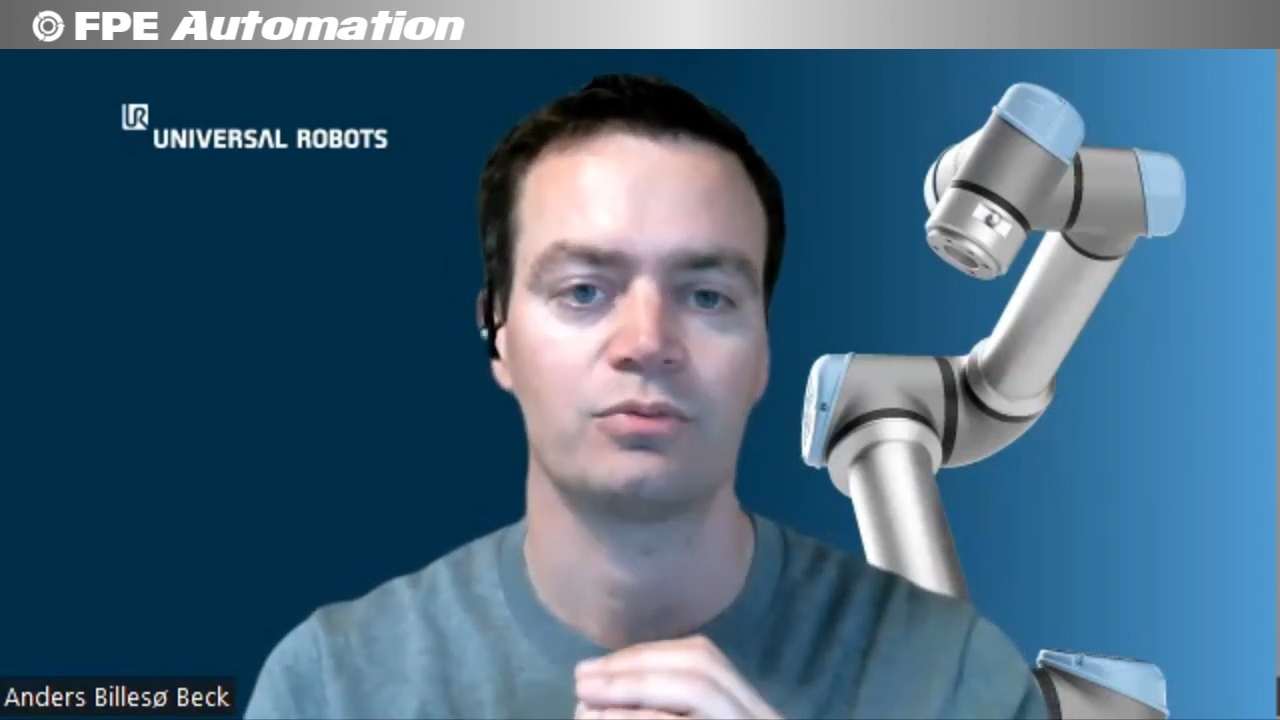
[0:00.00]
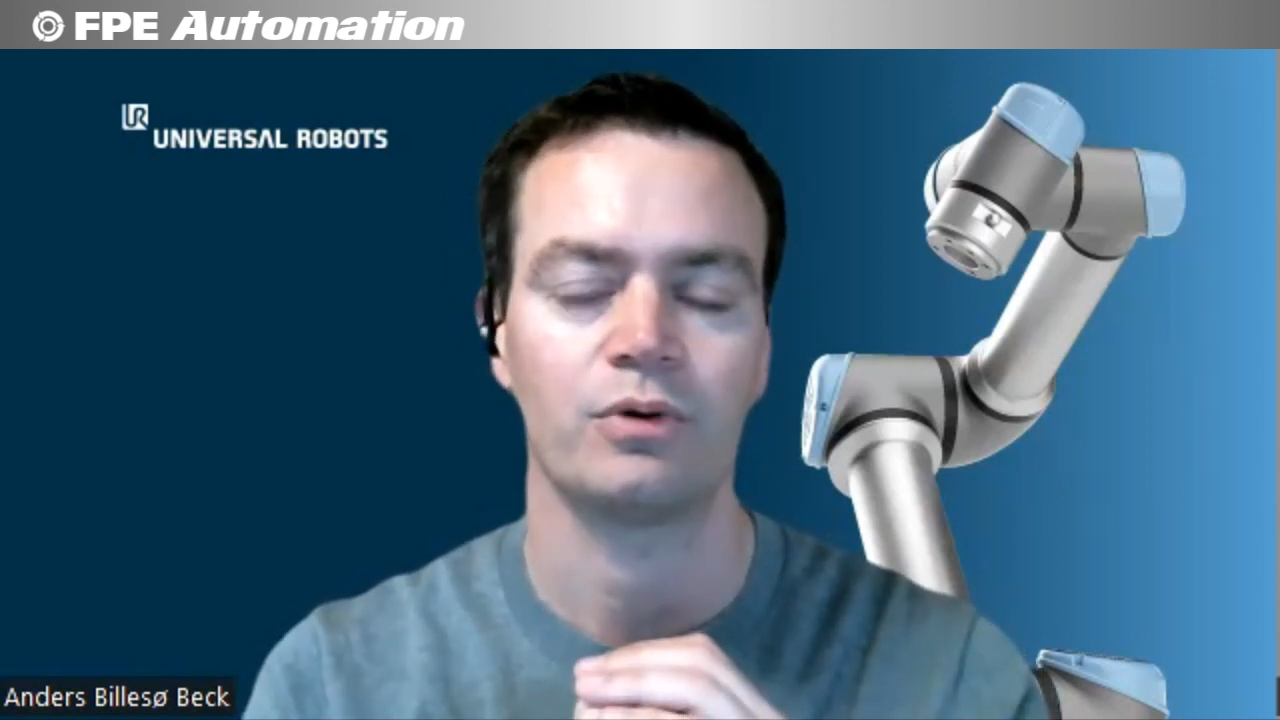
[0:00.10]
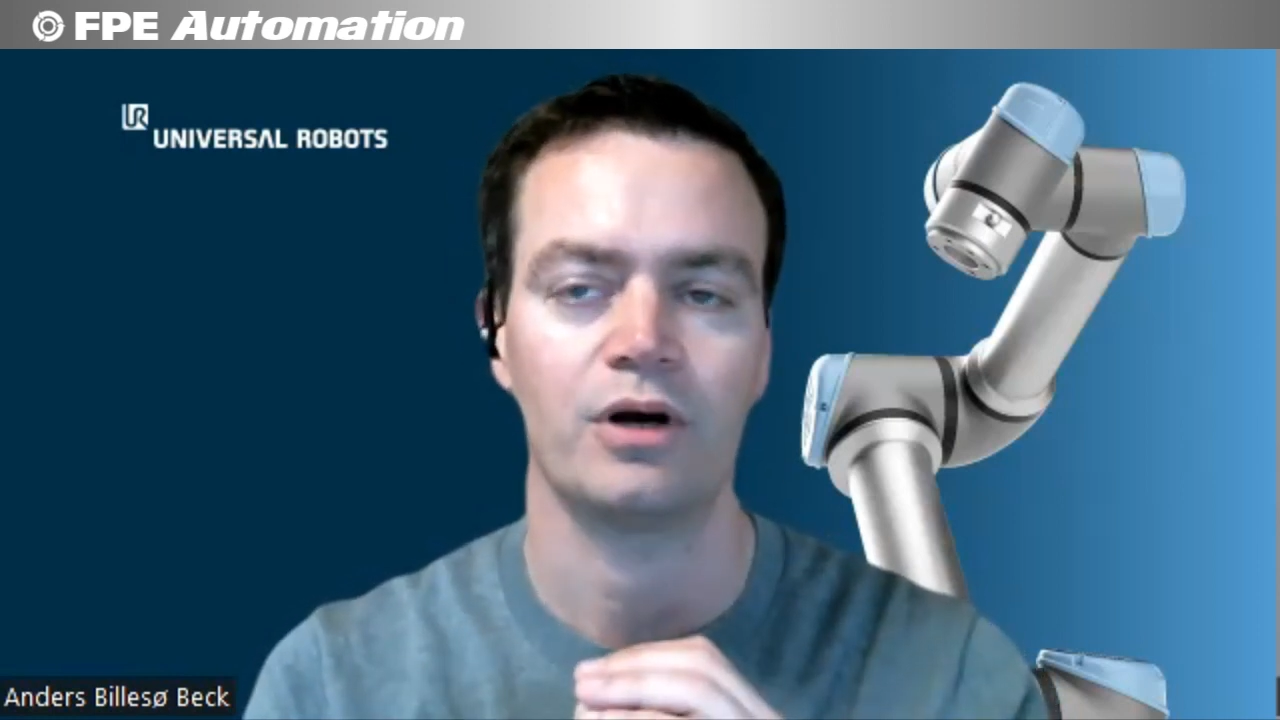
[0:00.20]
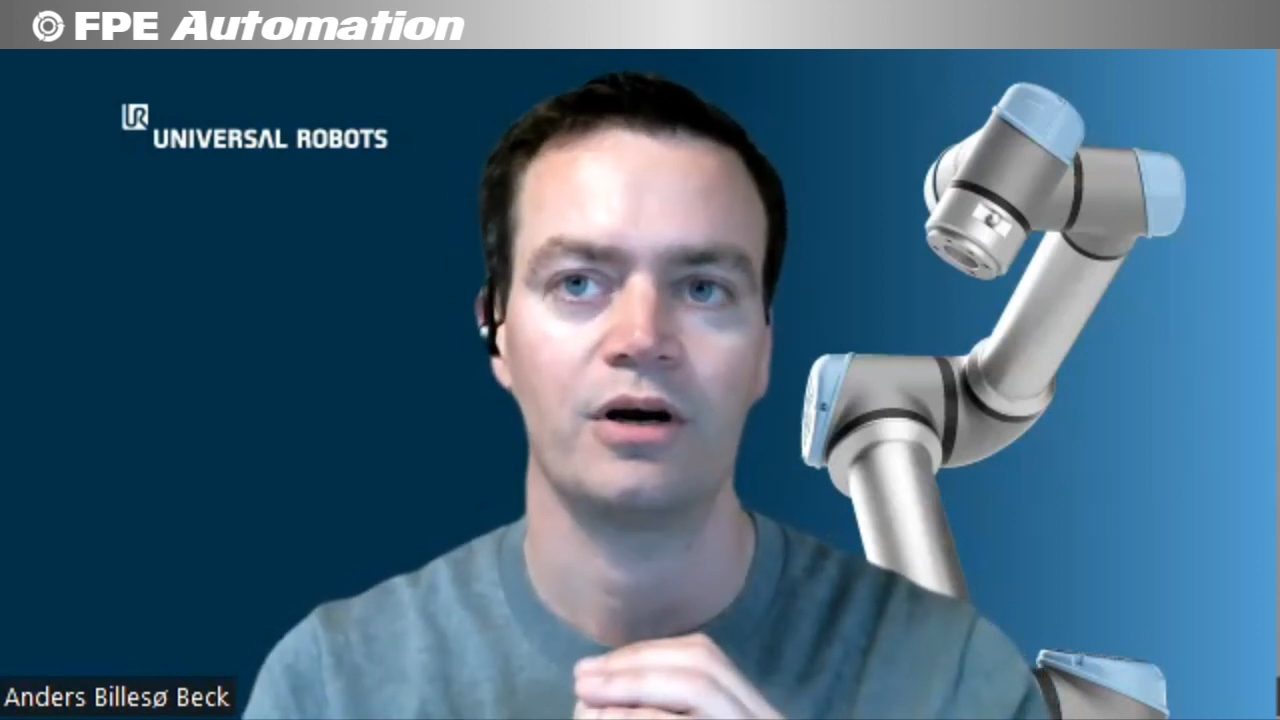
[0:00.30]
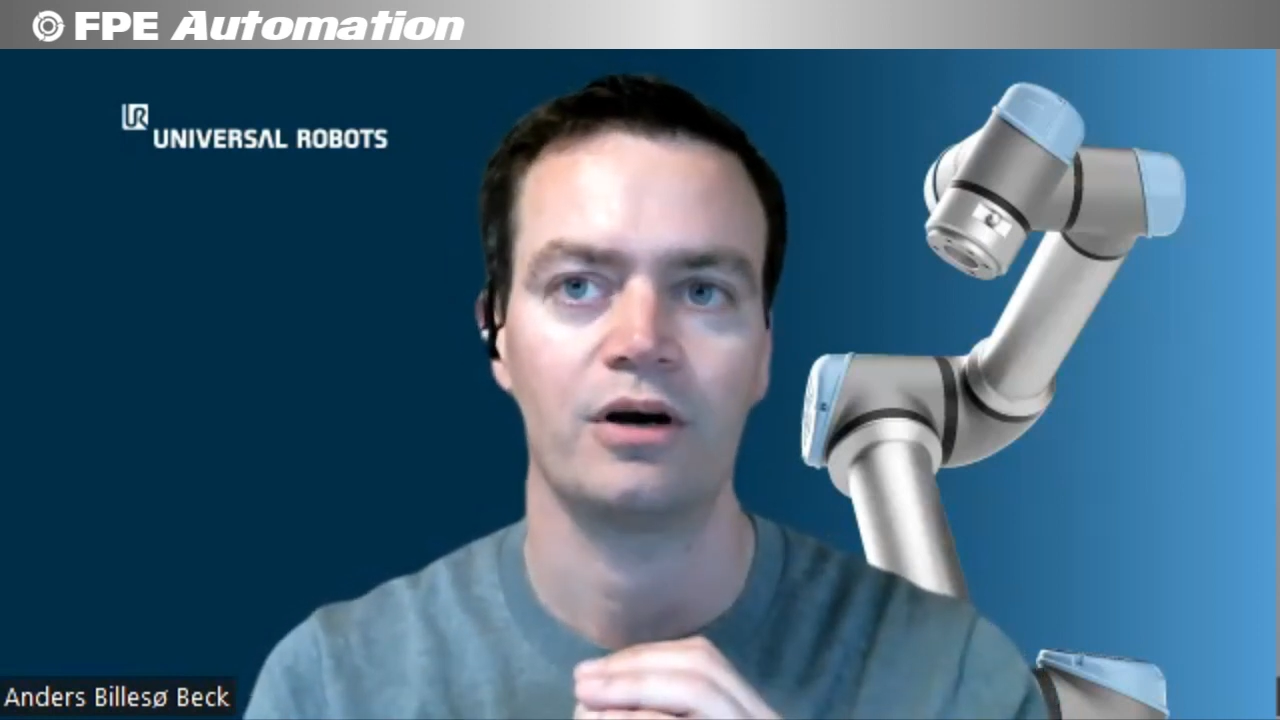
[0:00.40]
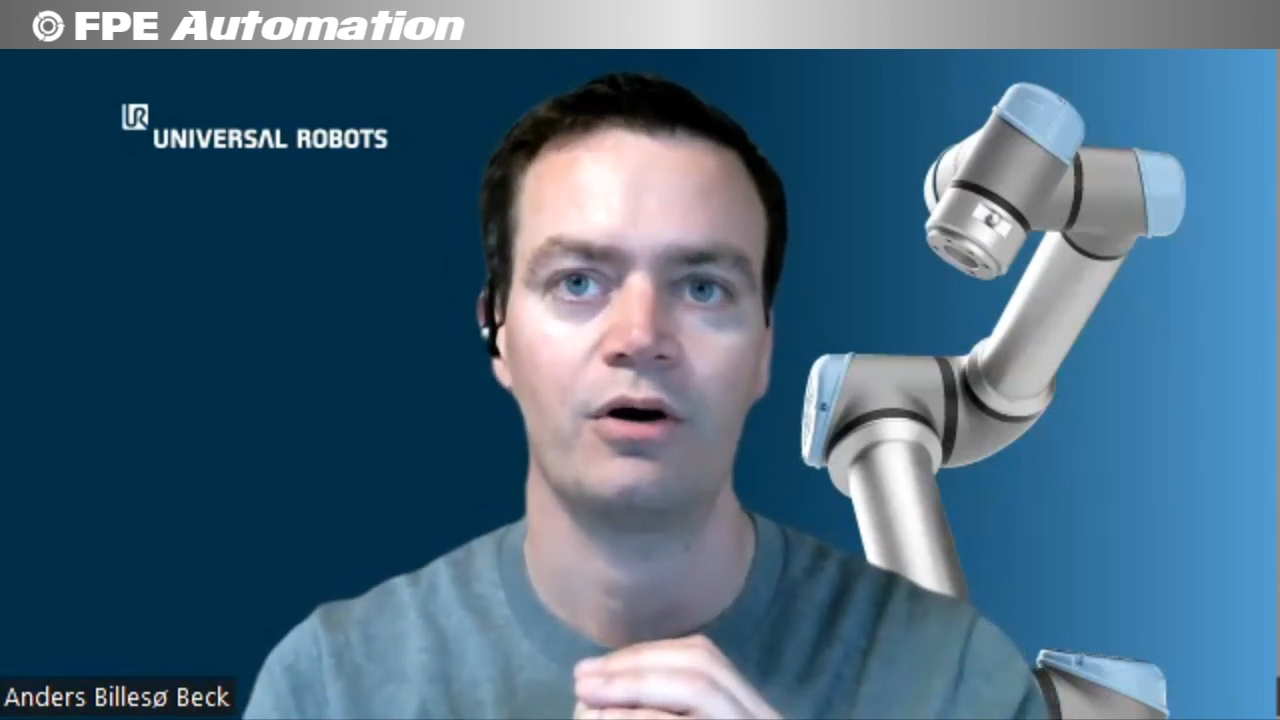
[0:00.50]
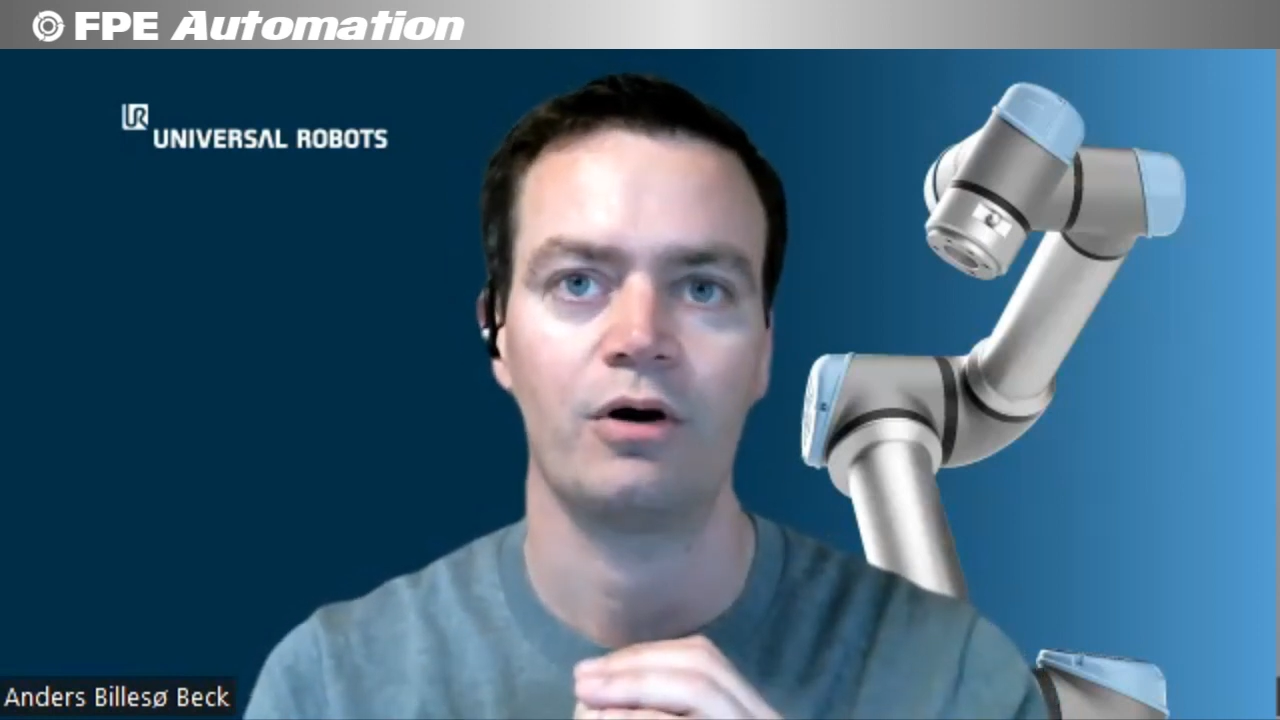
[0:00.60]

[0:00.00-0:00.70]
where